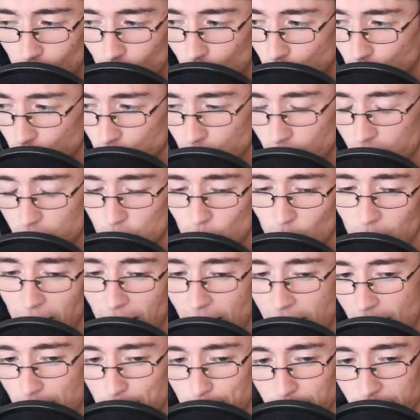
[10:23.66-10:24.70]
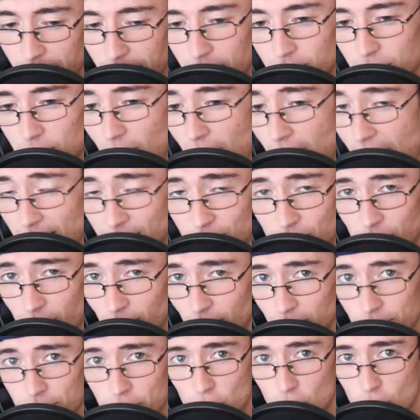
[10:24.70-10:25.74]
or you can tweet at me at
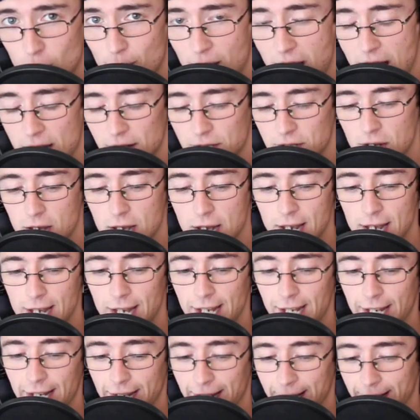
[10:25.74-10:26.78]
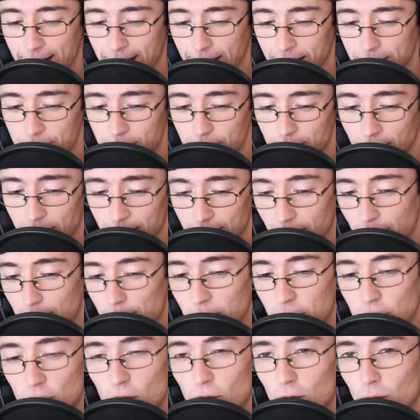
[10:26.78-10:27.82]
SheriffJoeBags, and let
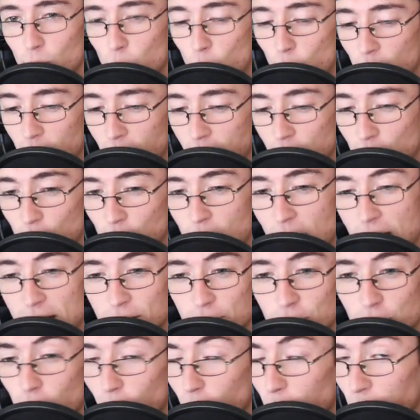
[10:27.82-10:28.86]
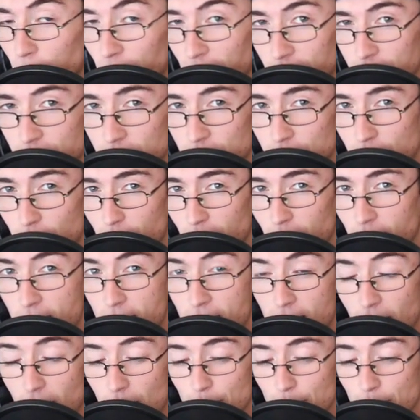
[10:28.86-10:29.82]
me know what your kind of score predictions are.